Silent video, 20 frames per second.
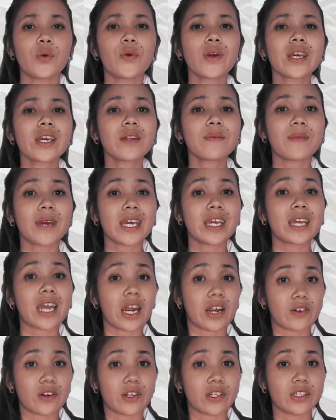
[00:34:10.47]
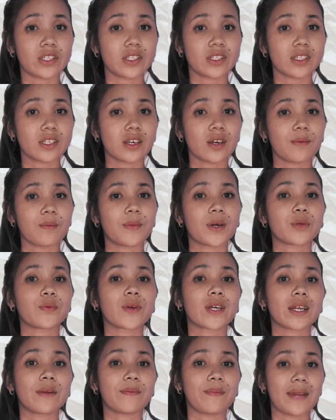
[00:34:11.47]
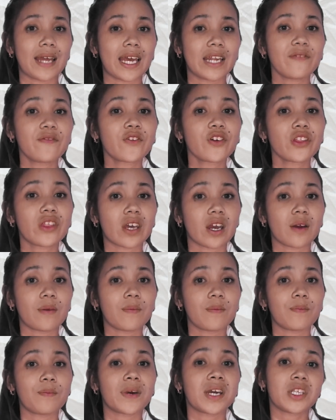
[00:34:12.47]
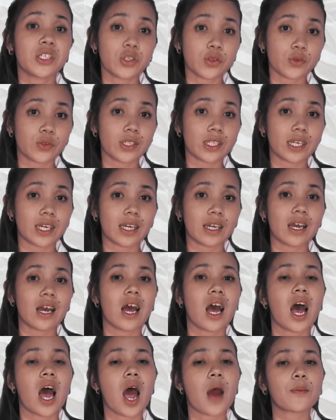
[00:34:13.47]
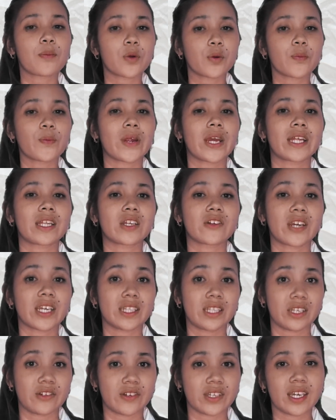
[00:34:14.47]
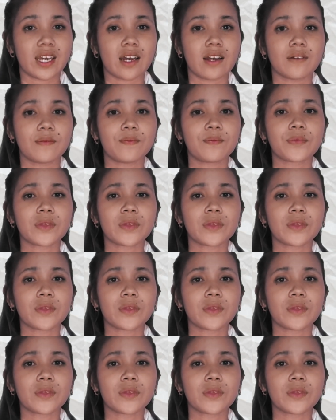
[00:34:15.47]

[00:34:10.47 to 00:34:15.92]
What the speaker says: We can make errors, but we can plan for them by choosing appropriate criteria.